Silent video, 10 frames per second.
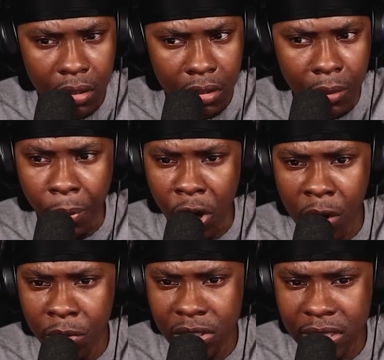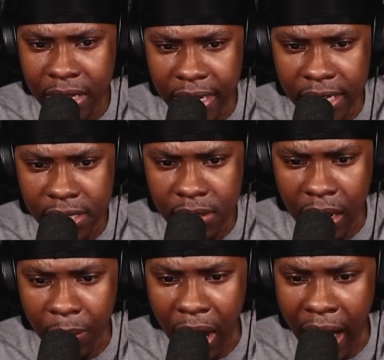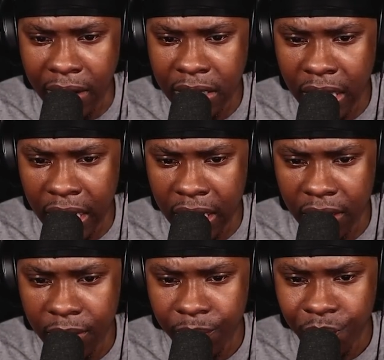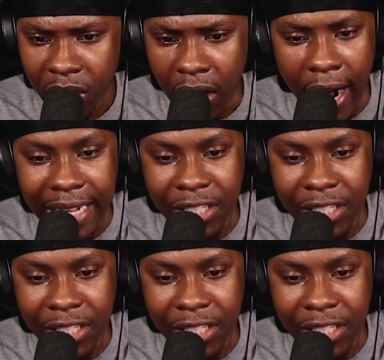The Pokemon's tears? Like, but how did they... Alright,